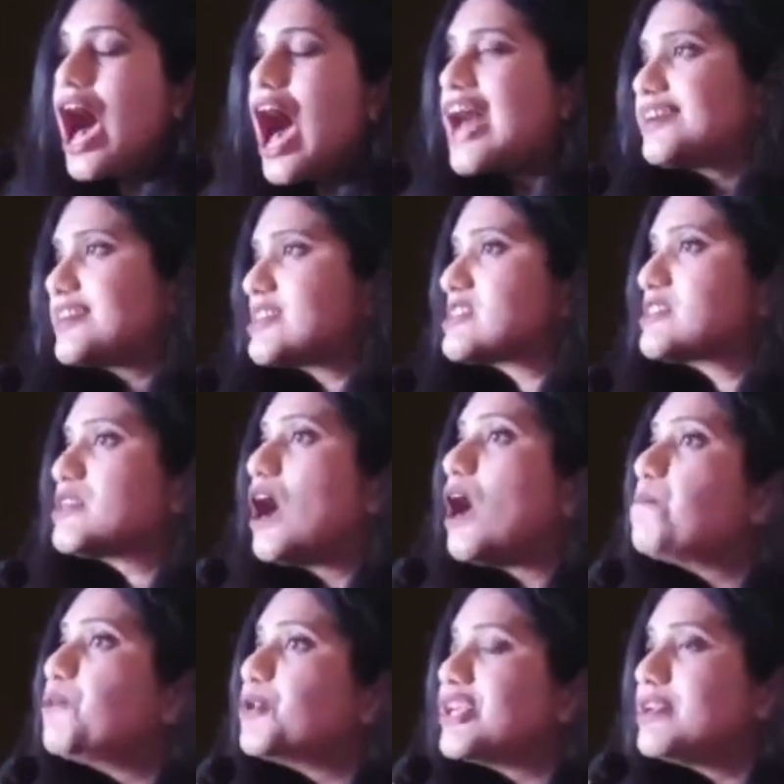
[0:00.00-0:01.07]
I'll just
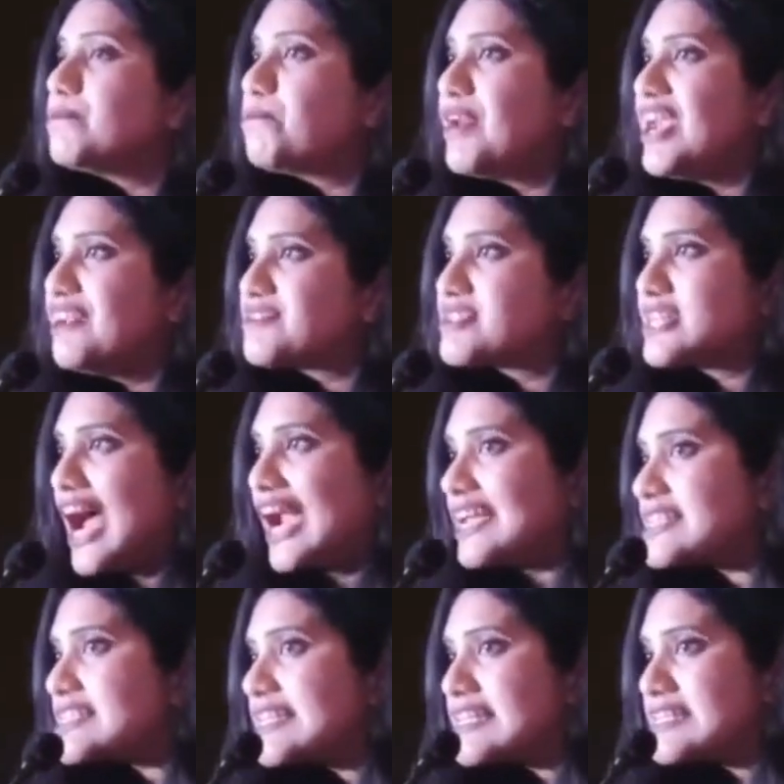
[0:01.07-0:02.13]
put in brief
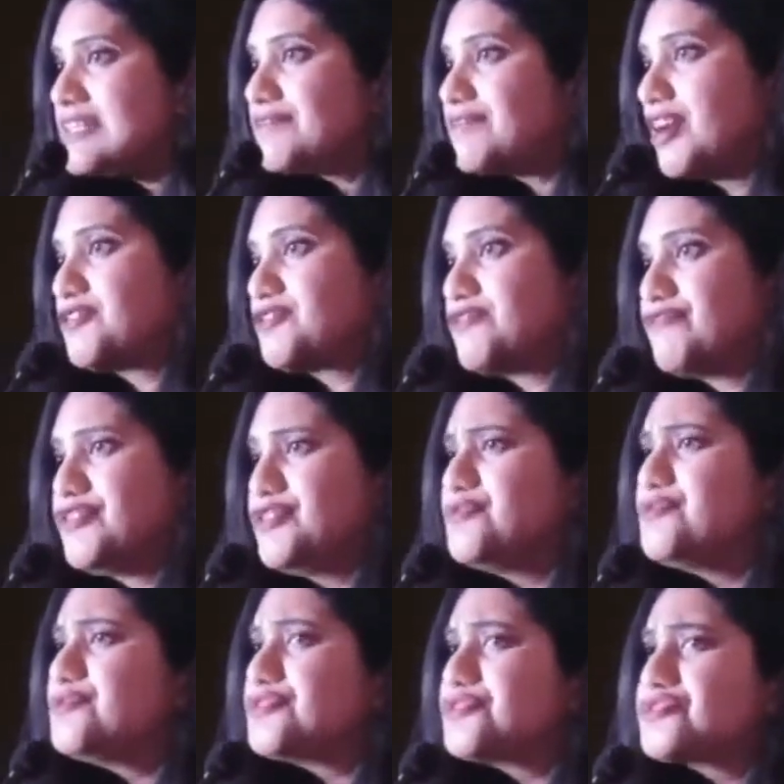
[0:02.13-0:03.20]
statistics in front of
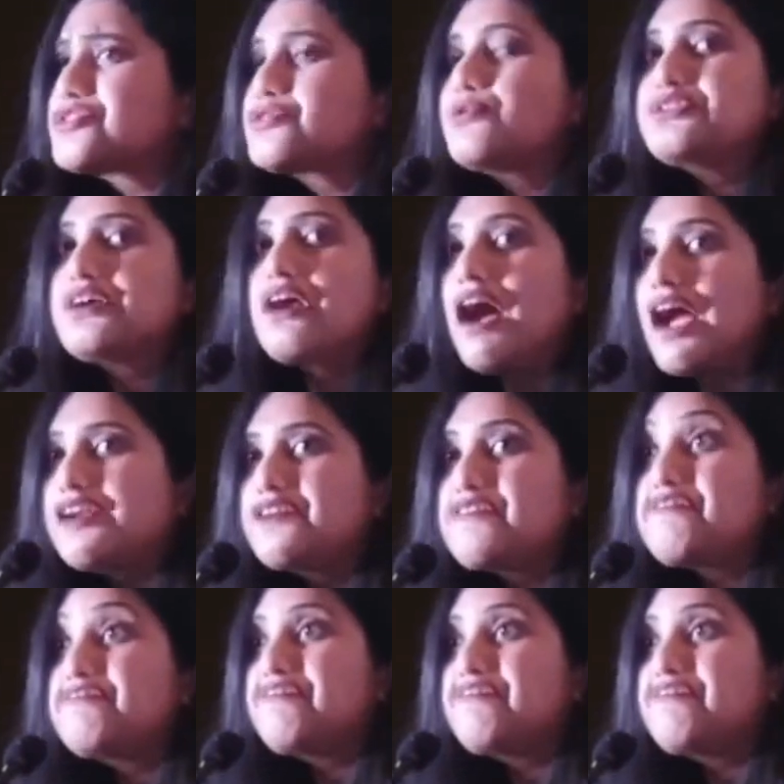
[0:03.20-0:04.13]
you to show the kind of